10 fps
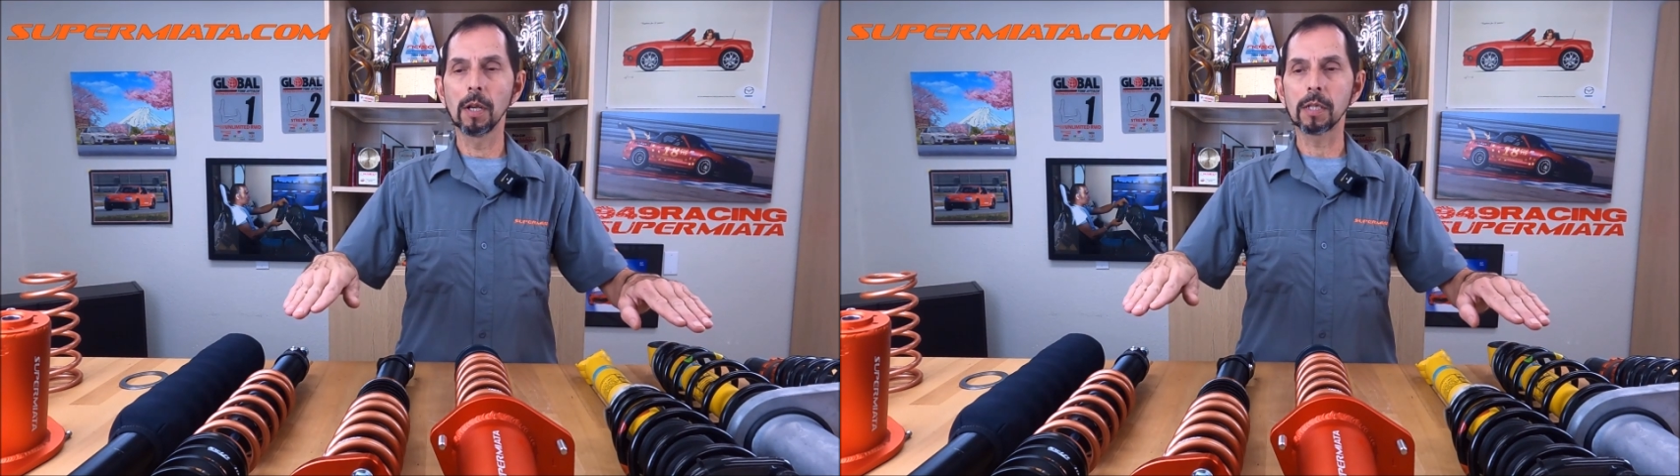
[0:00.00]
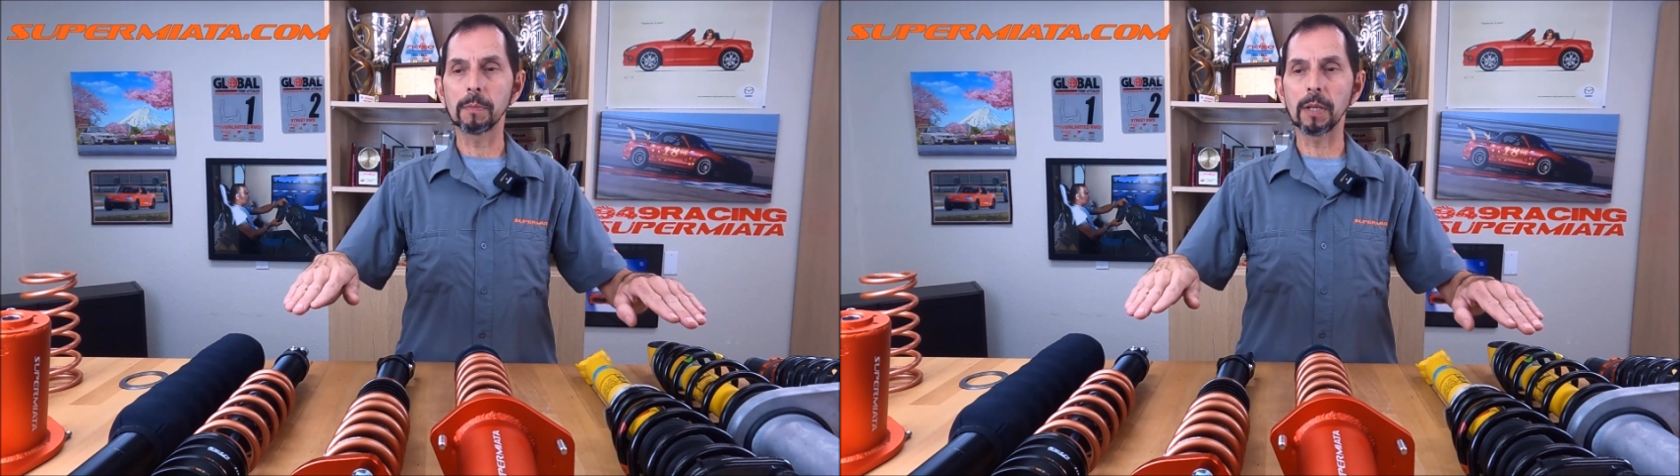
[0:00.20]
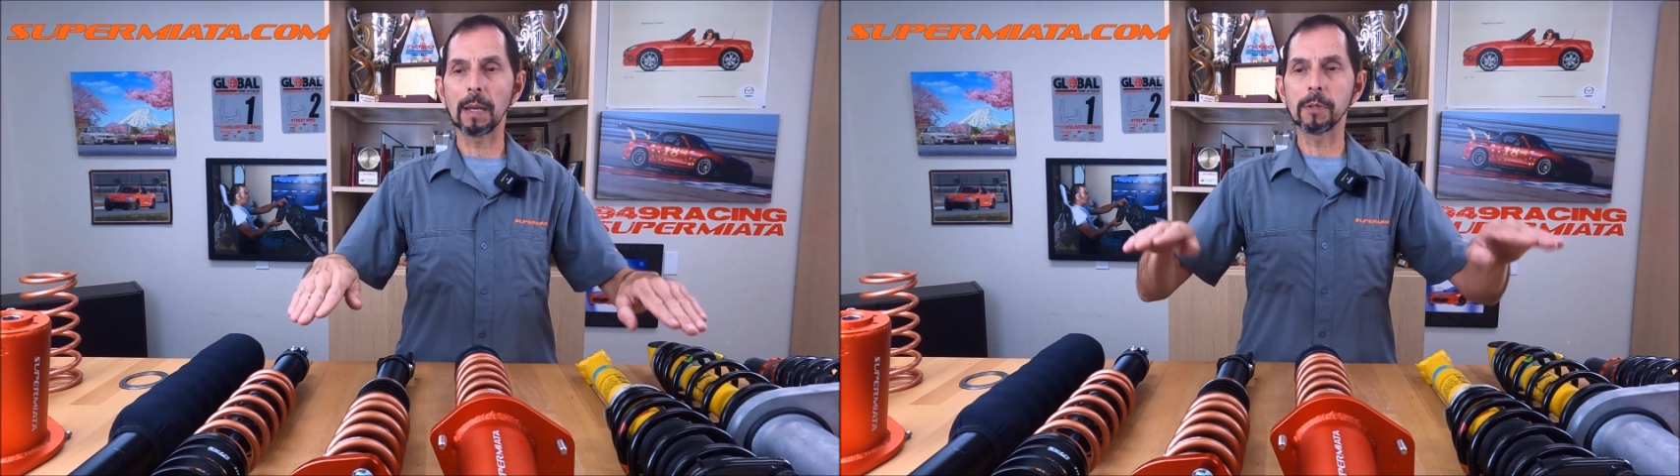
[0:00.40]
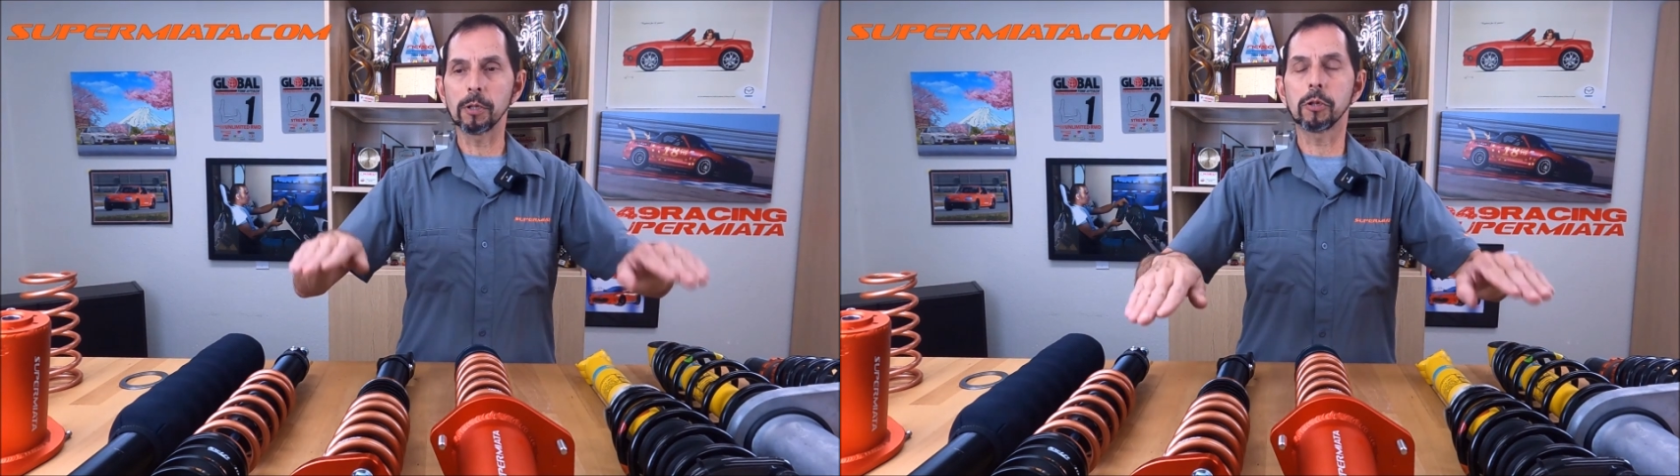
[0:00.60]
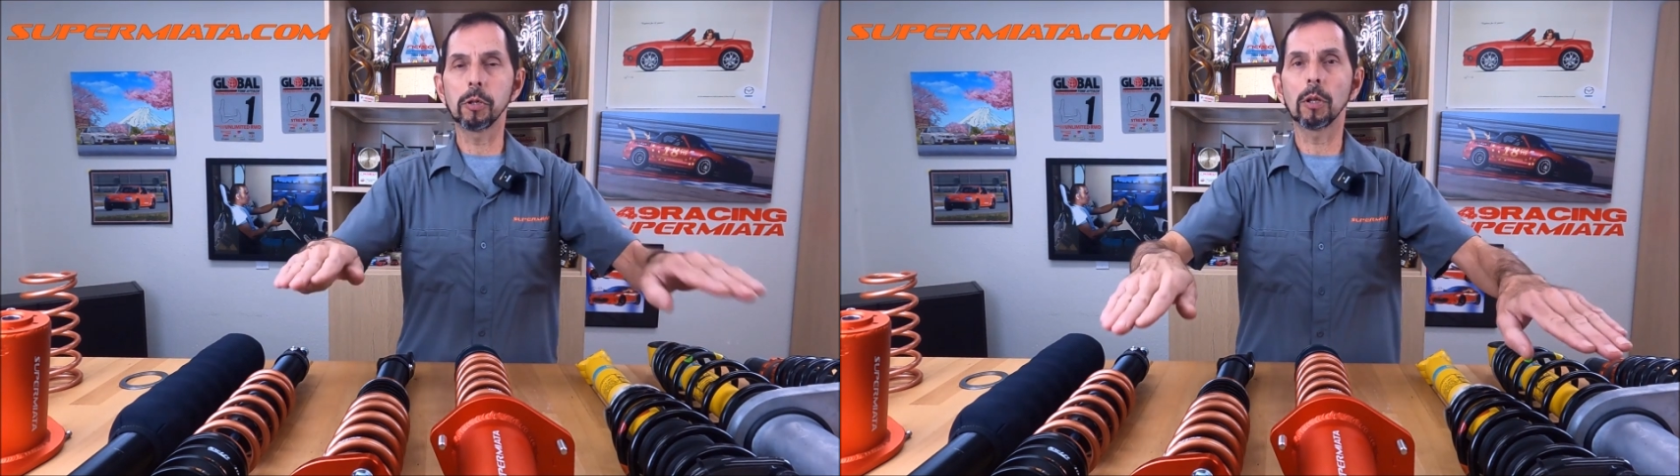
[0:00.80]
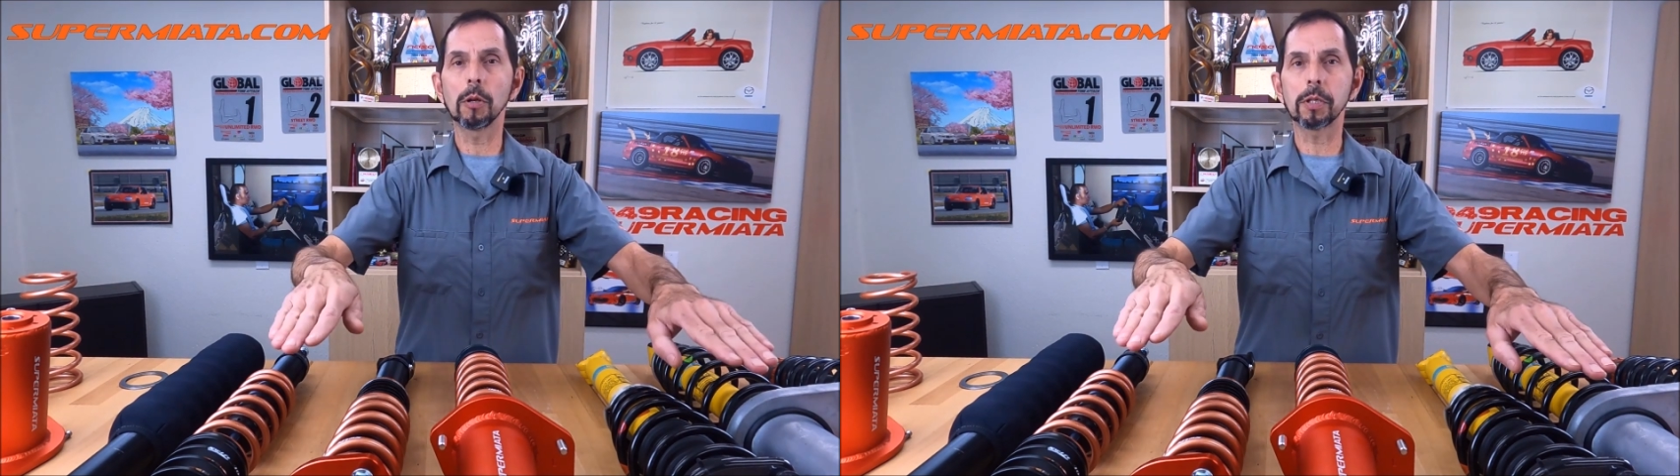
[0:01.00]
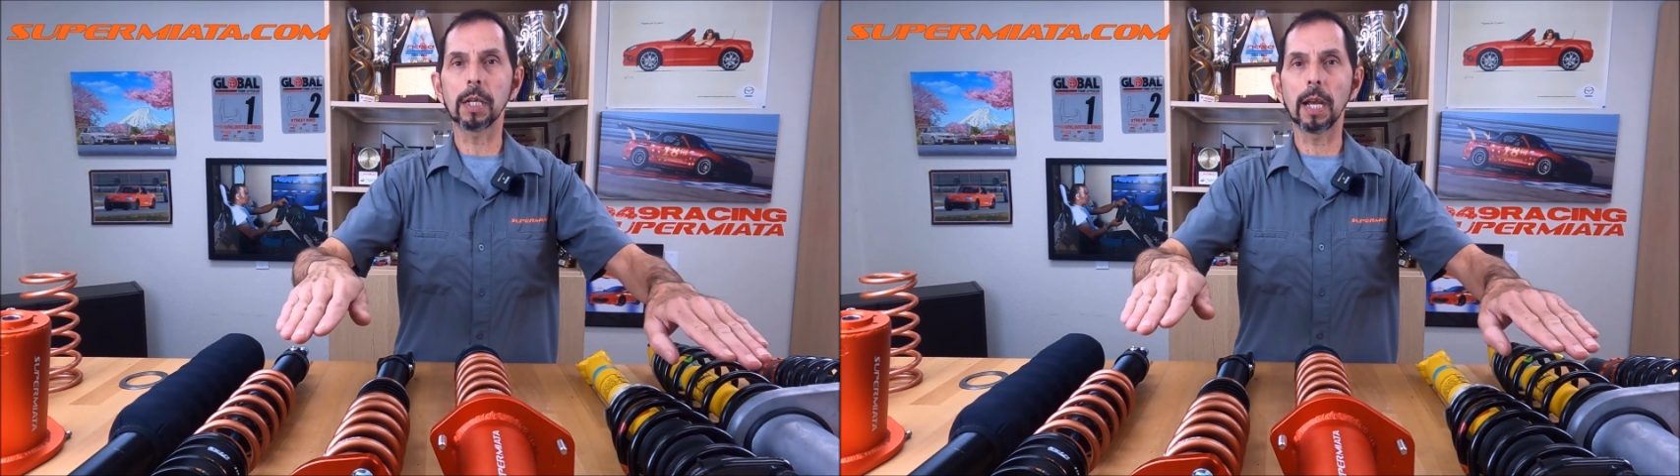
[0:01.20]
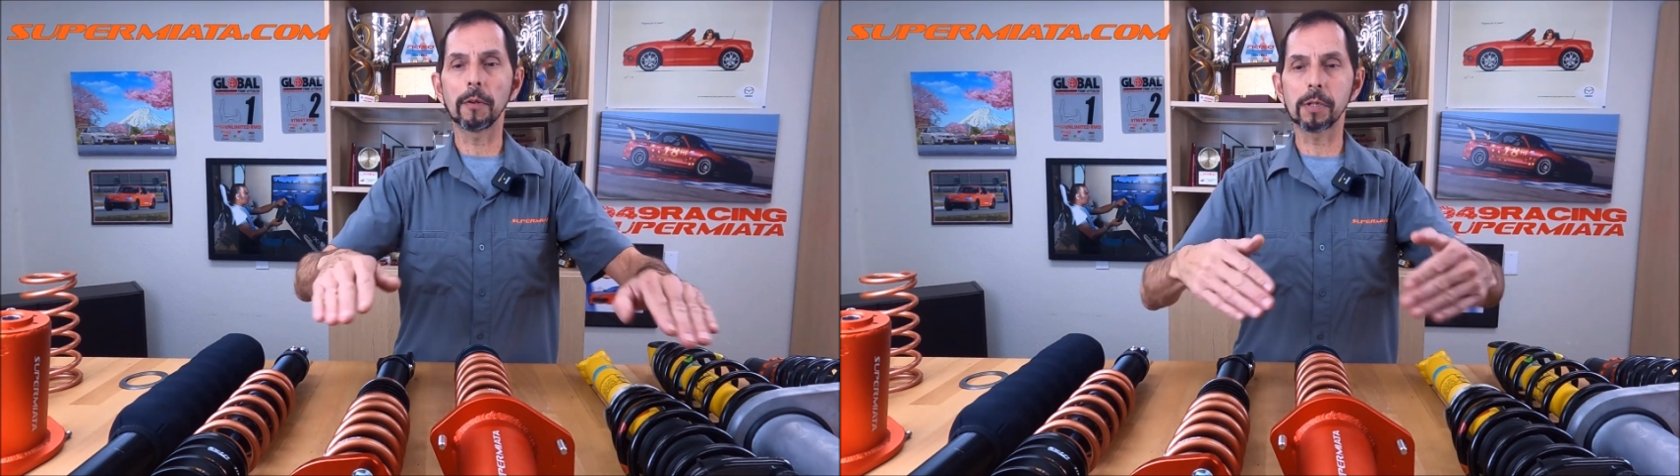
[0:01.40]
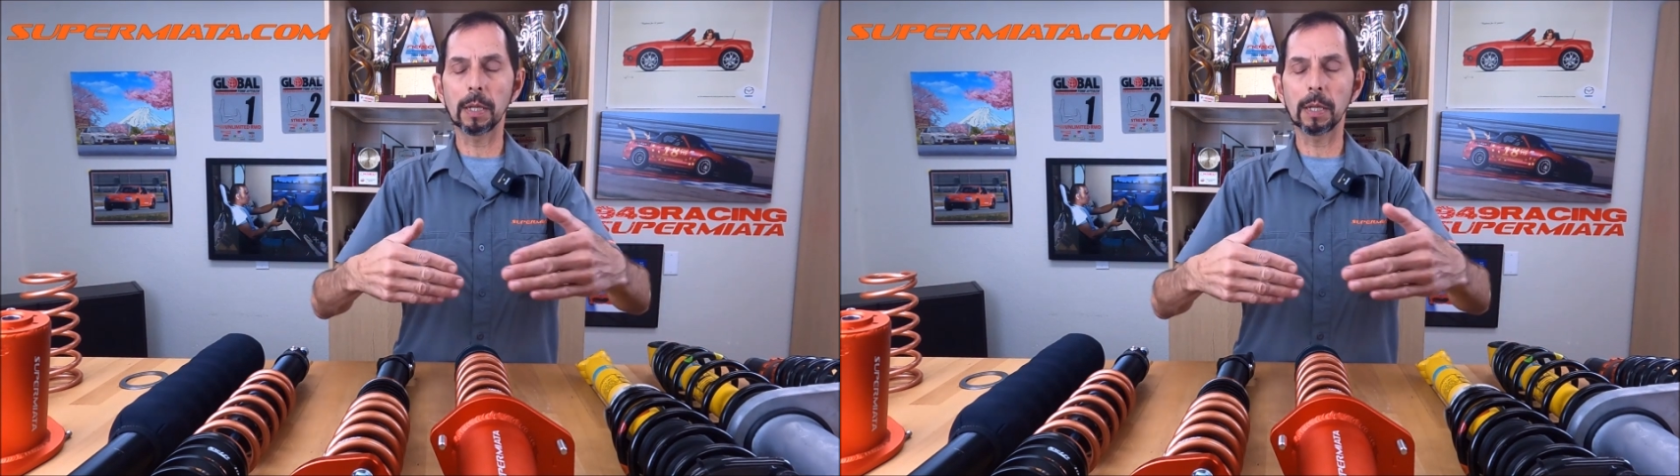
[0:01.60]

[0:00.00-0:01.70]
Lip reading: Sometimes it's too close together.